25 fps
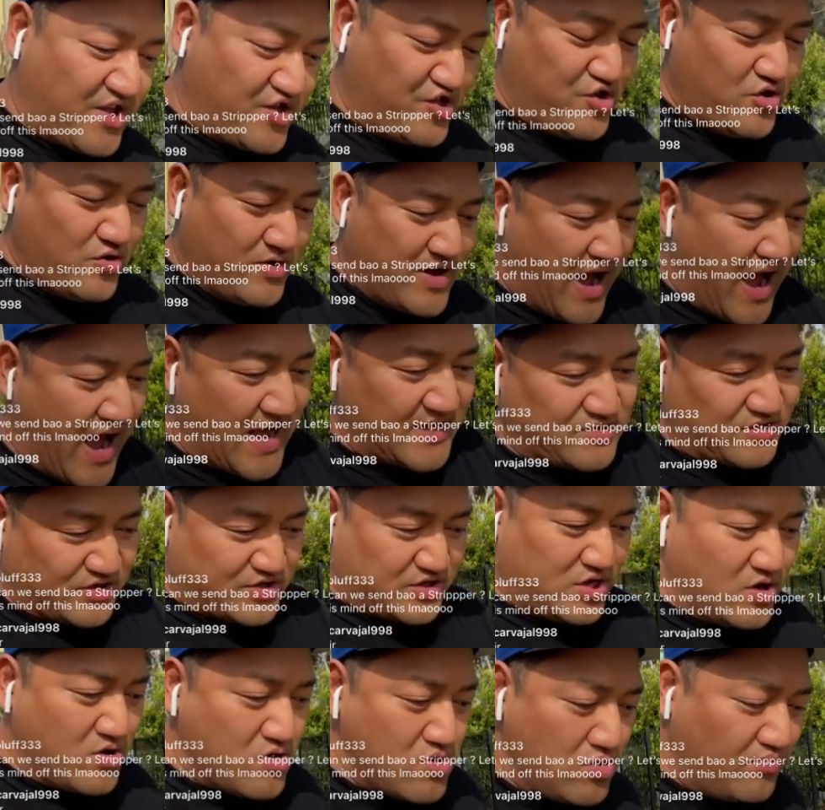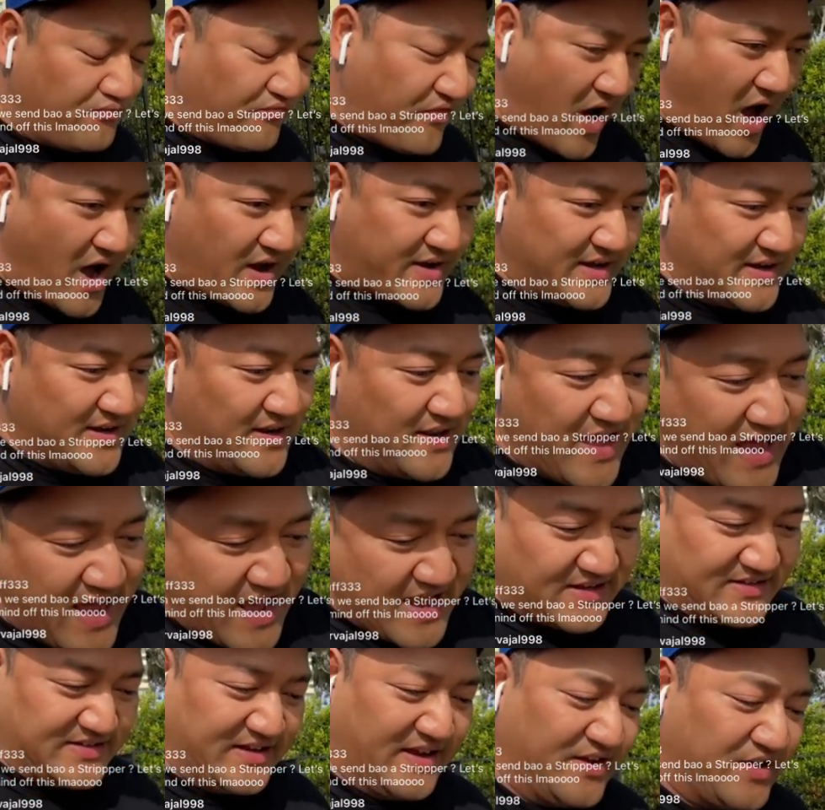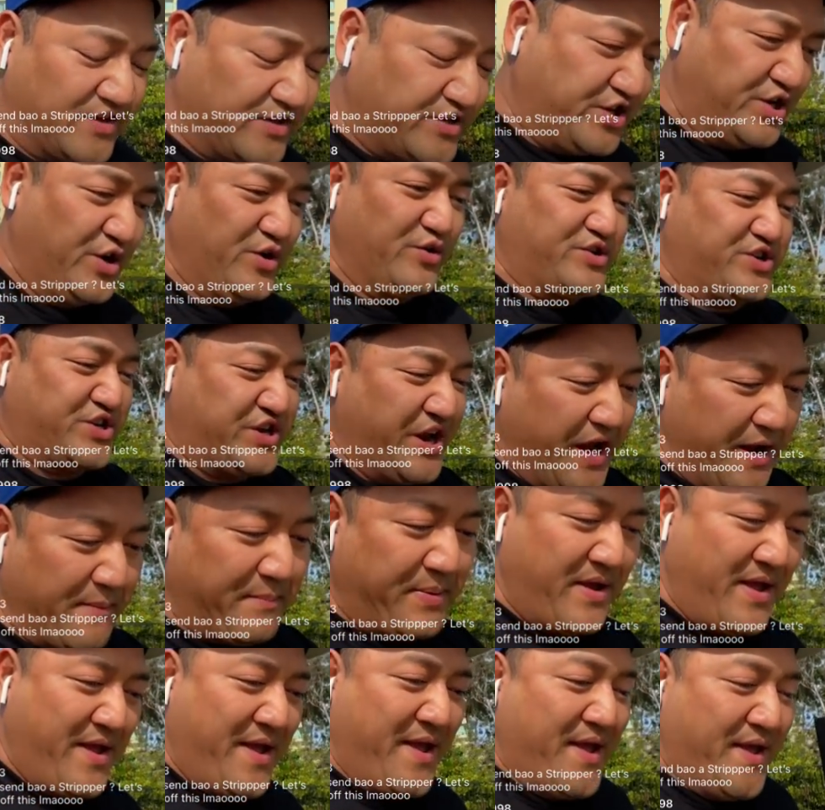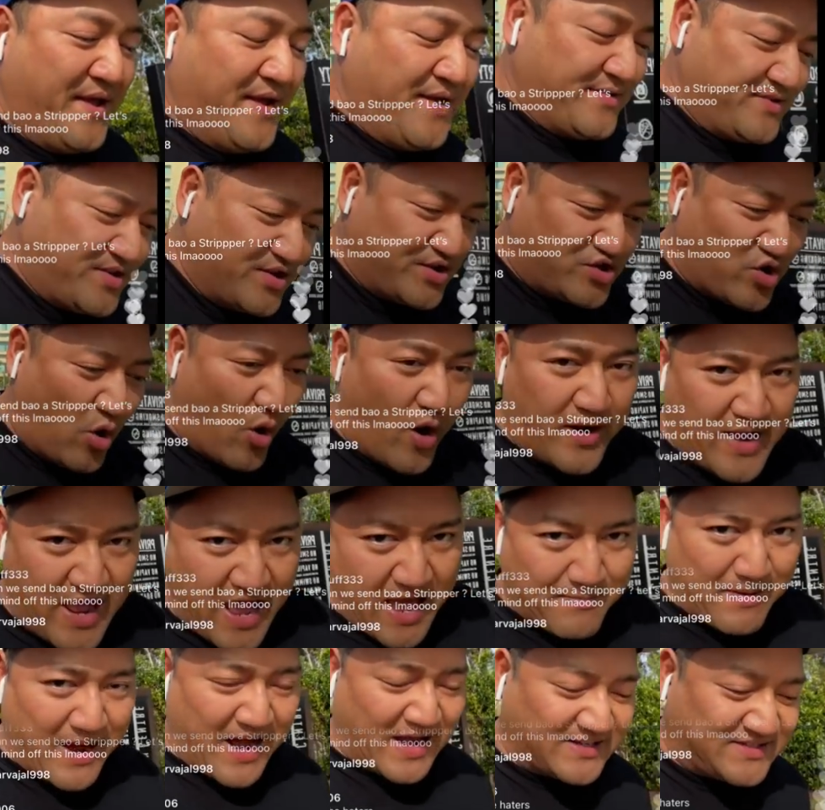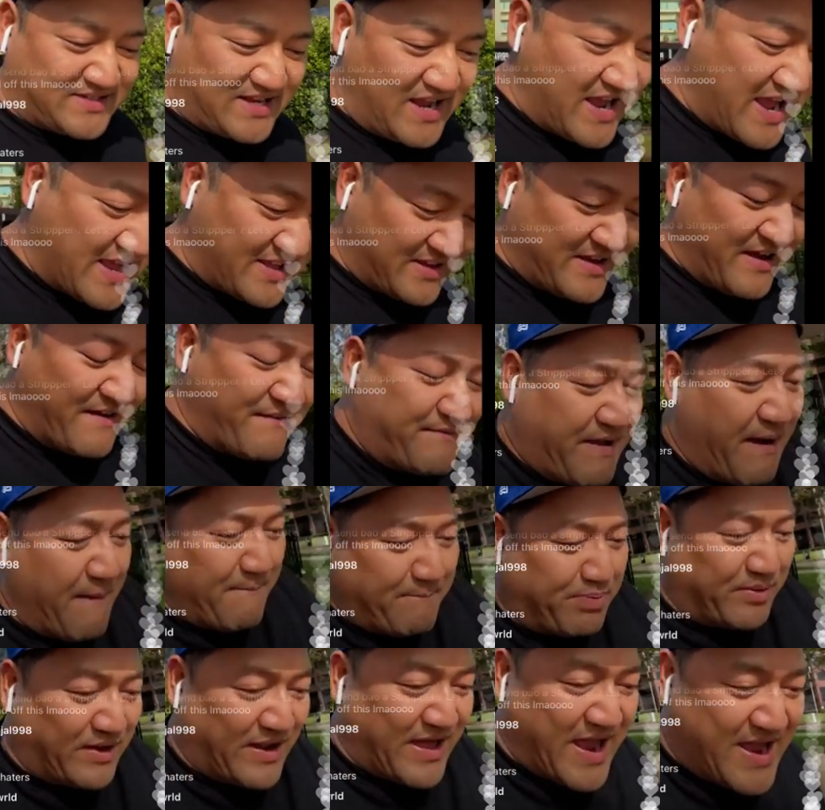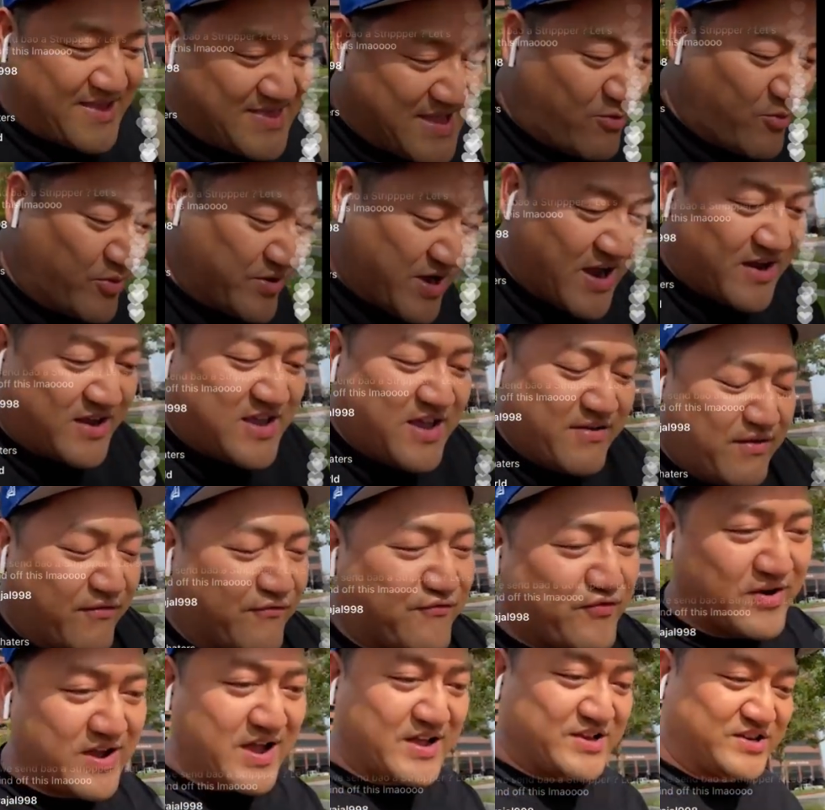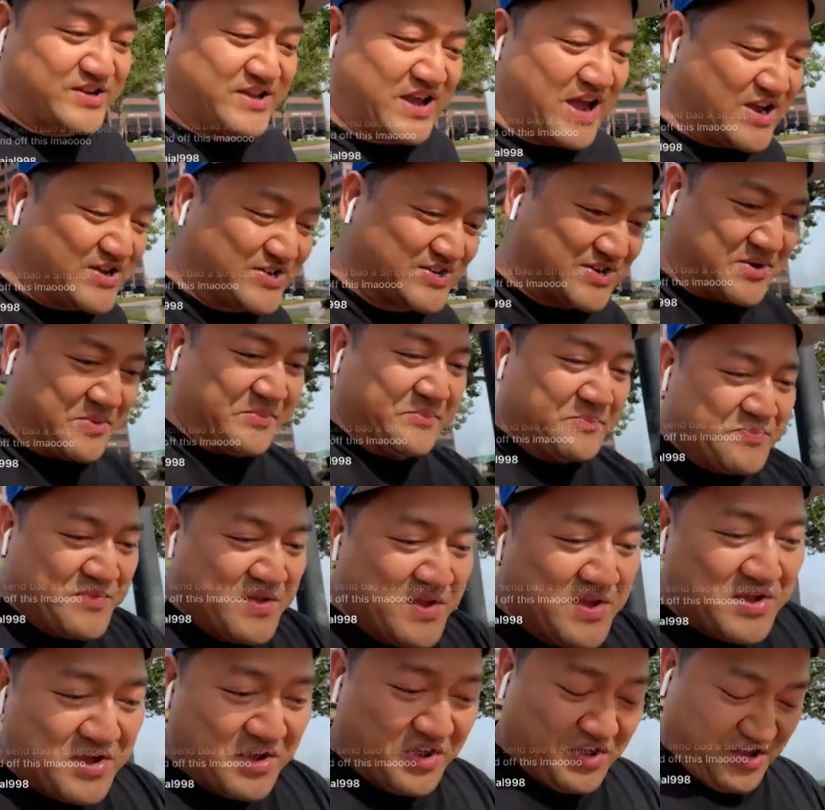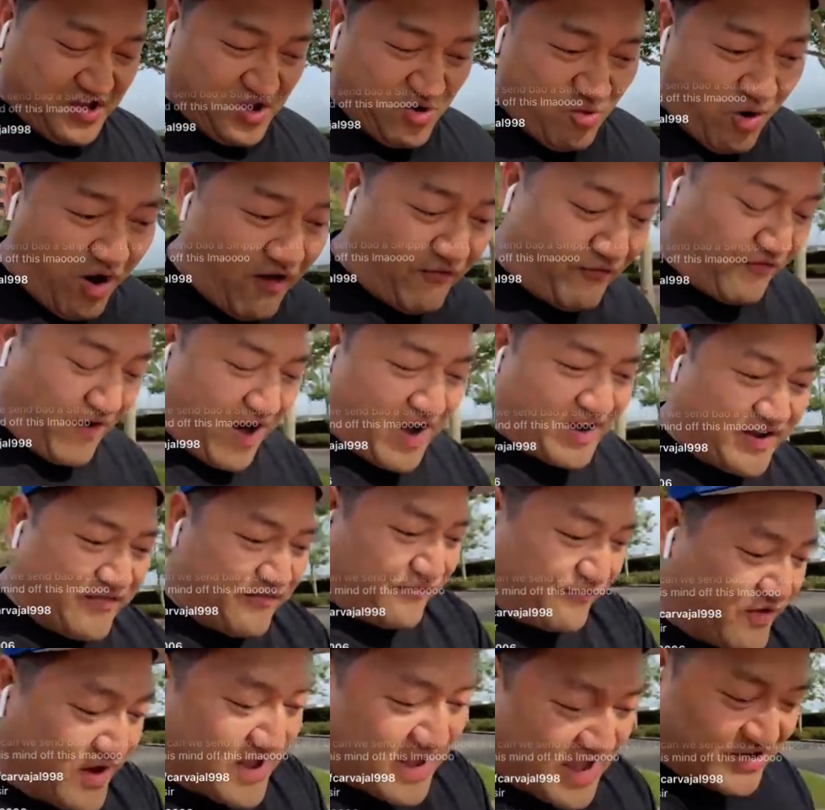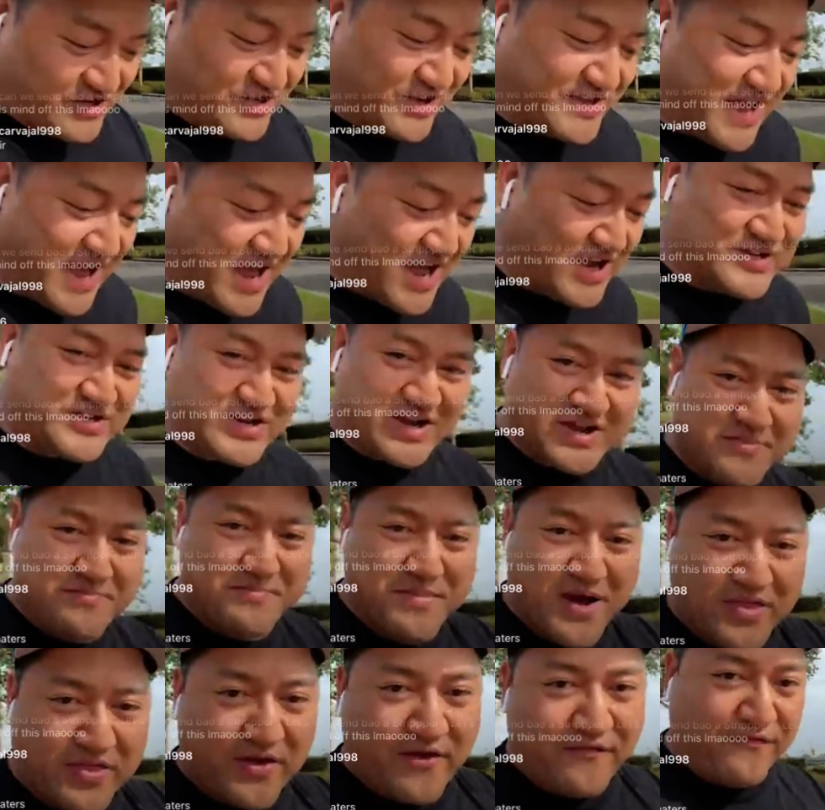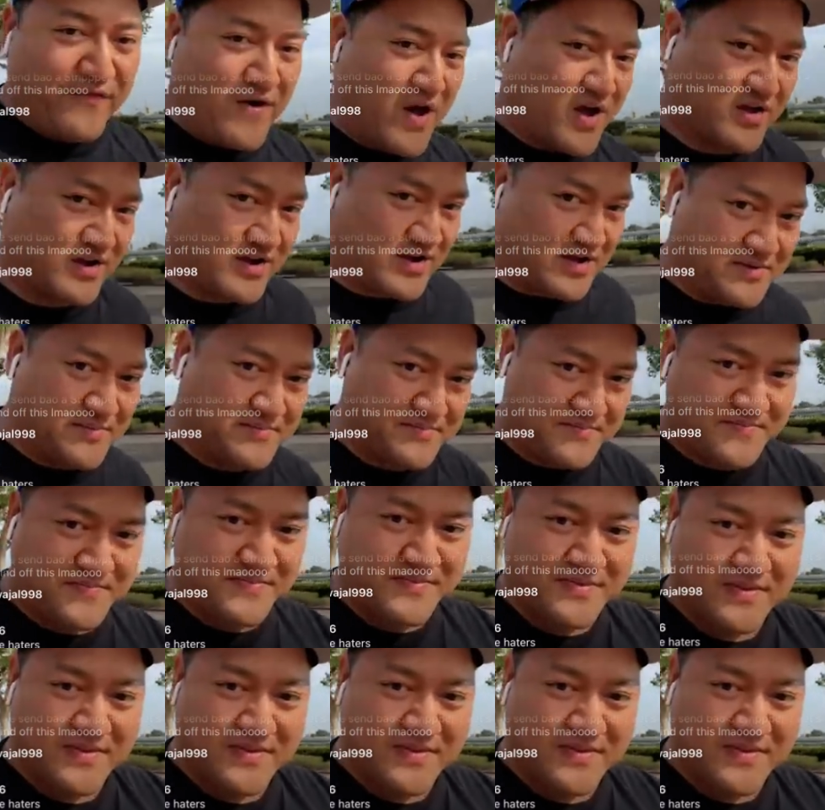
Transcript: And you guys are too fucking lazy and too cheap to join MIC and, and complain that we're not getting free education. You want fucking free education, motherfucker?